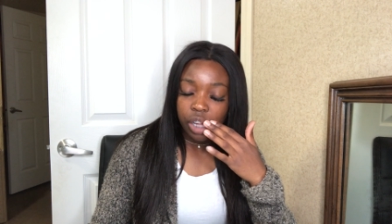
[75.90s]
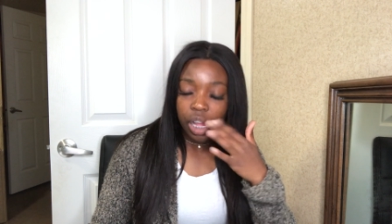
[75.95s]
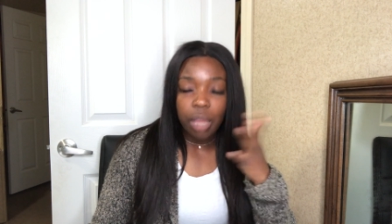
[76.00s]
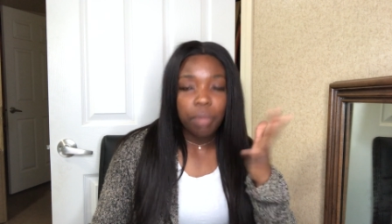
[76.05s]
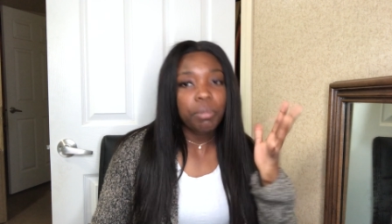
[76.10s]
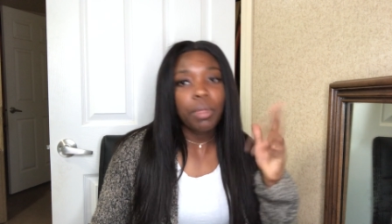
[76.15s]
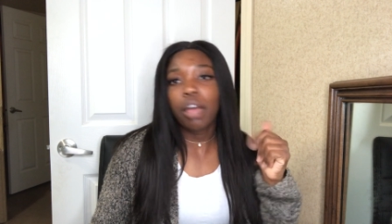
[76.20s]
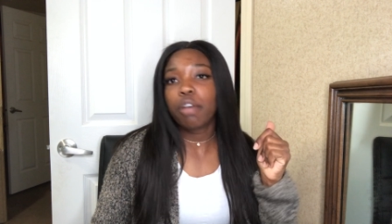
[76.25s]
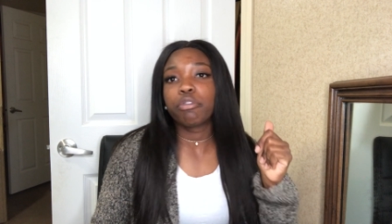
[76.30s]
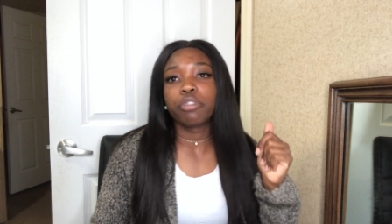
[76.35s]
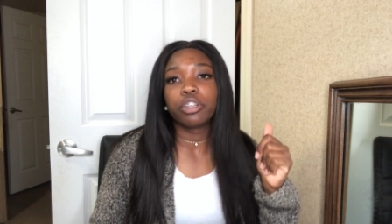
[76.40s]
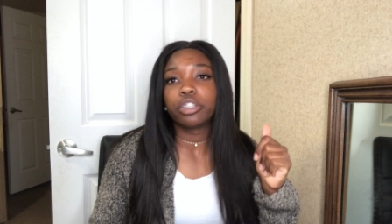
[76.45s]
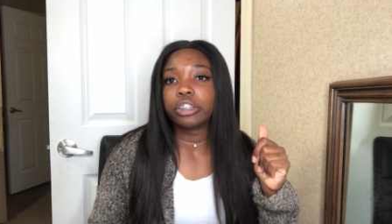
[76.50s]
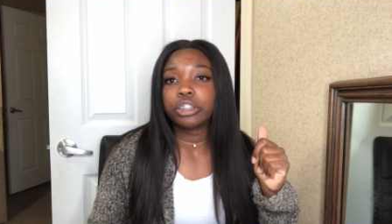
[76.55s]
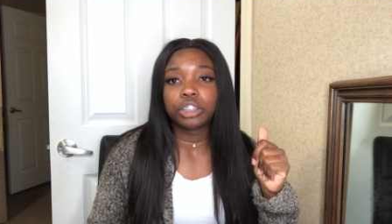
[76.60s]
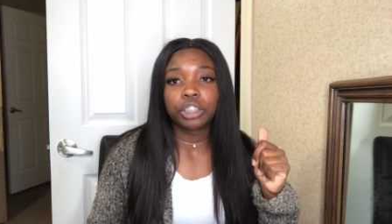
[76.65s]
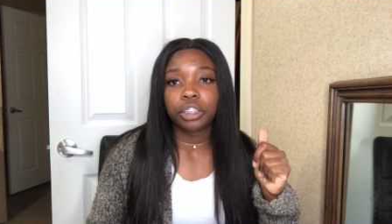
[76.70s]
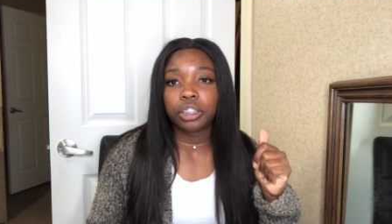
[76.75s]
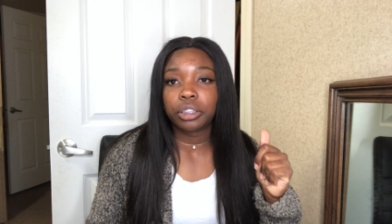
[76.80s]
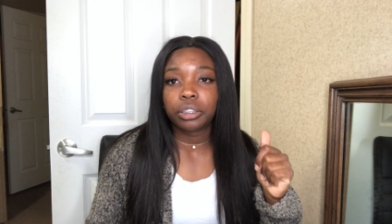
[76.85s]
I'm not for
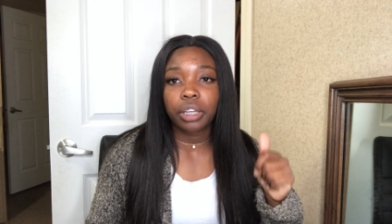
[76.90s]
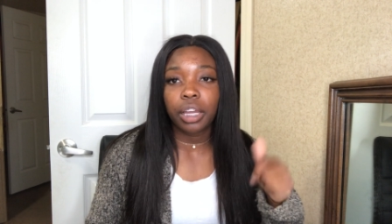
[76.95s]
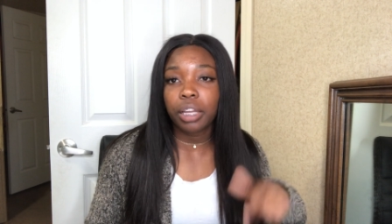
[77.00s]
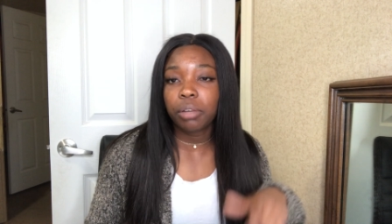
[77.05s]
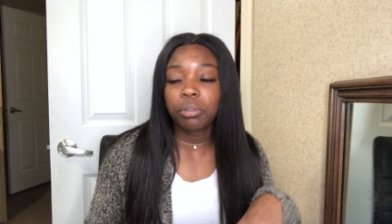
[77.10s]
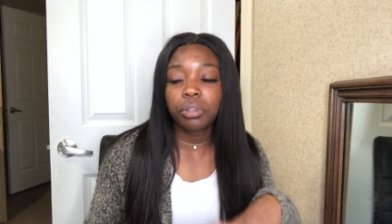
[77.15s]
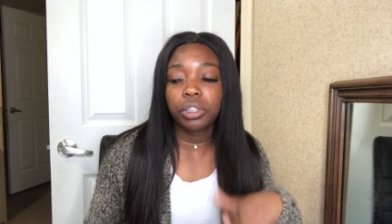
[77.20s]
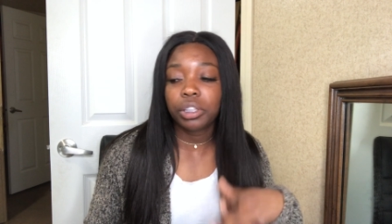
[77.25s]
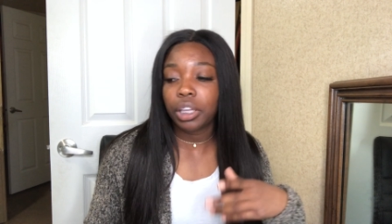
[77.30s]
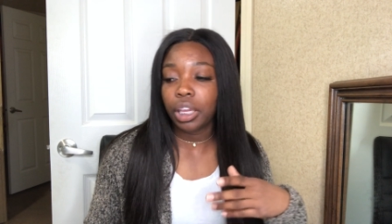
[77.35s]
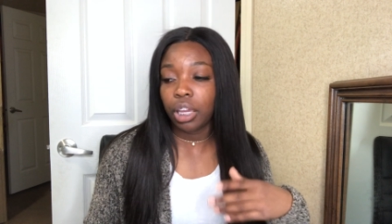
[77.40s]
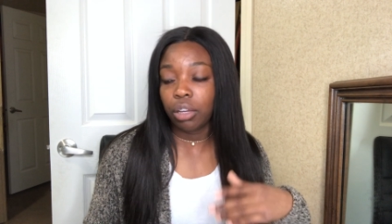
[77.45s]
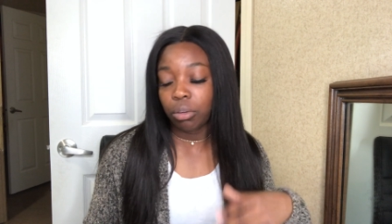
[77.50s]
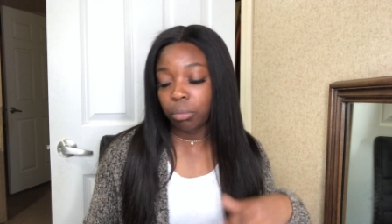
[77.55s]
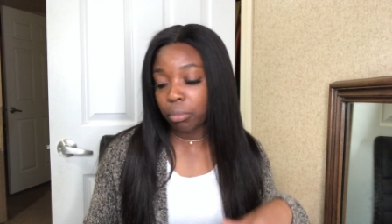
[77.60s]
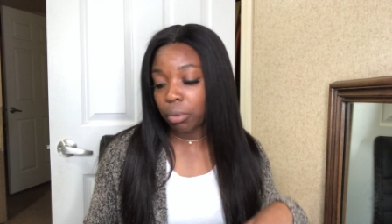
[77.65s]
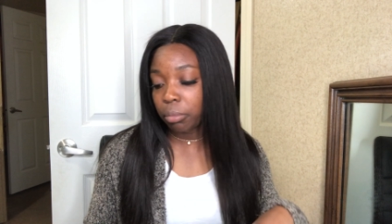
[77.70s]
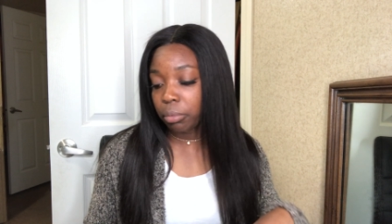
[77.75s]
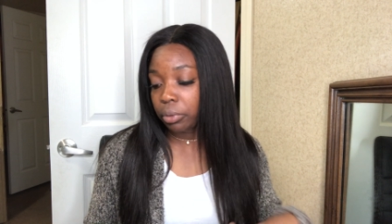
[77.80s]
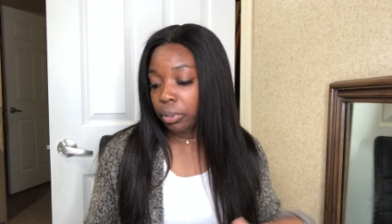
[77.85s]
sure. I really can't
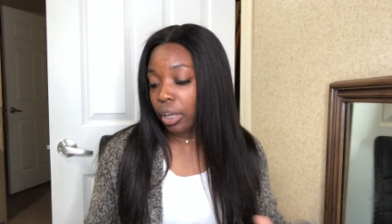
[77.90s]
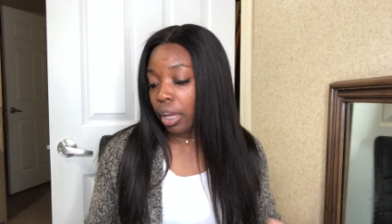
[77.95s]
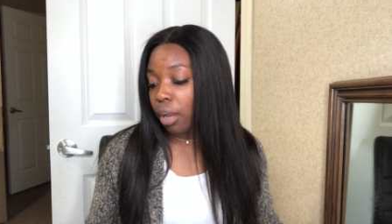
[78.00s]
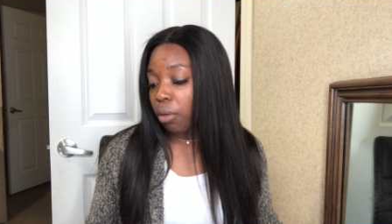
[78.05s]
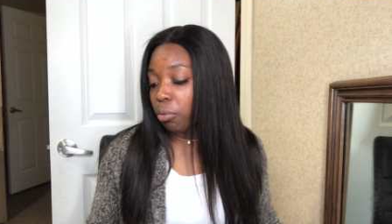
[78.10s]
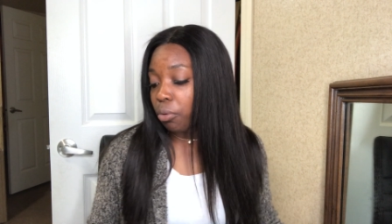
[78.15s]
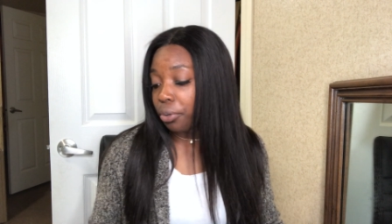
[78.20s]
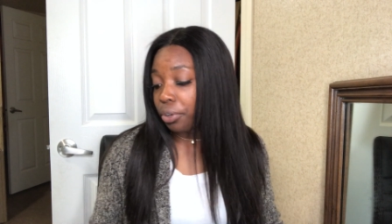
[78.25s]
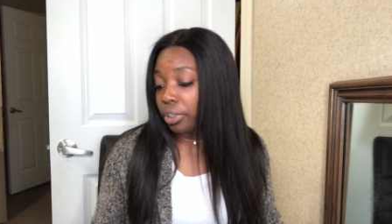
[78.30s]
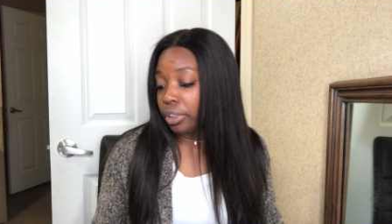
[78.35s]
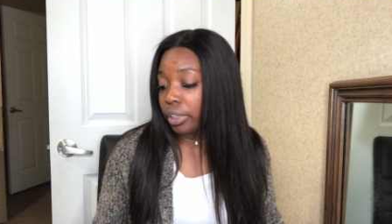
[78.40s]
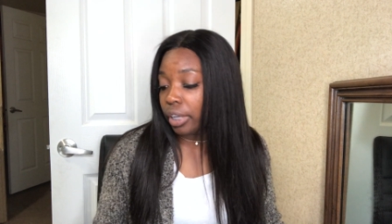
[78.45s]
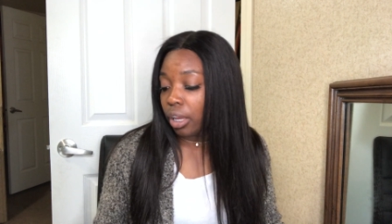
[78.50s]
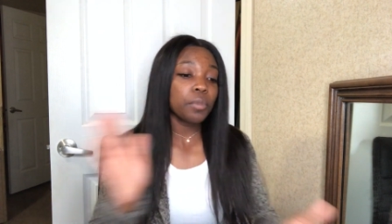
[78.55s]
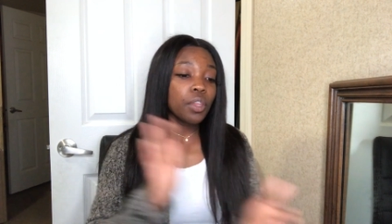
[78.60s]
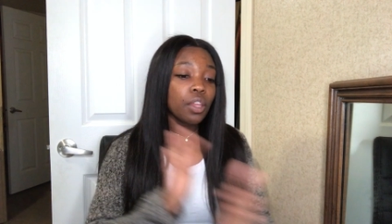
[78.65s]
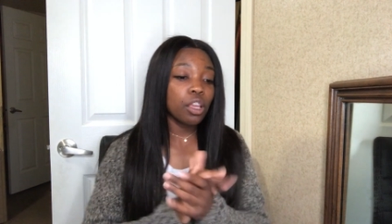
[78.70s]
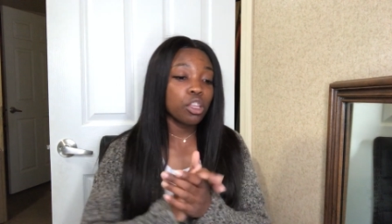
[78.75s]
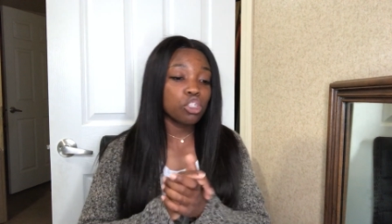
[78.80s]
remember. I wrote it down.